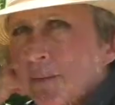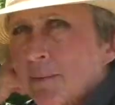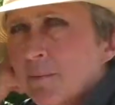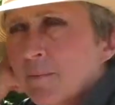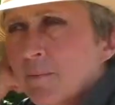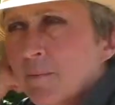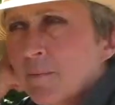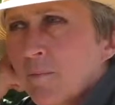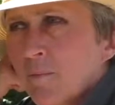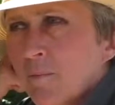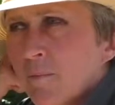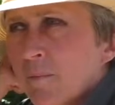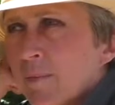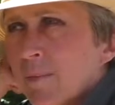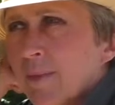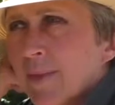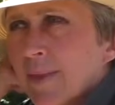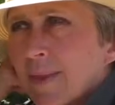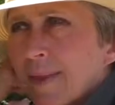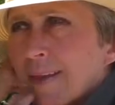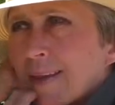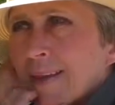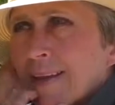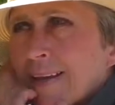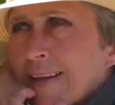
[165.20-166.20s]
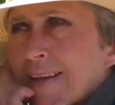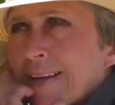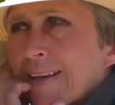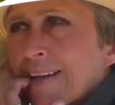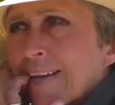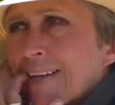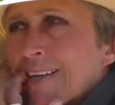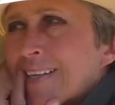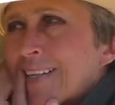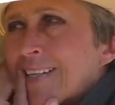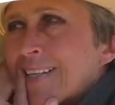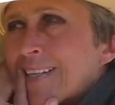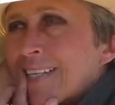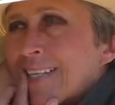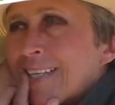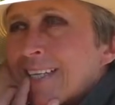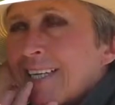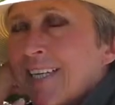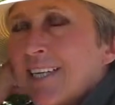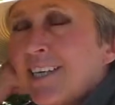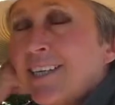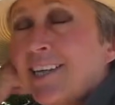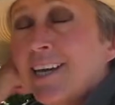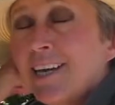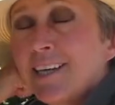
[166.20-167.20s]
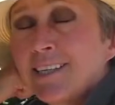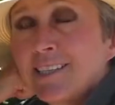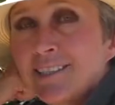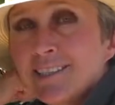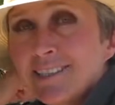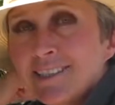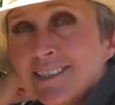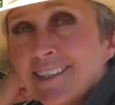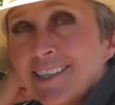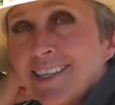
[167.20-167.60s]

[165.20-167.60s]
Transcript: you doing Massal selection from these vines?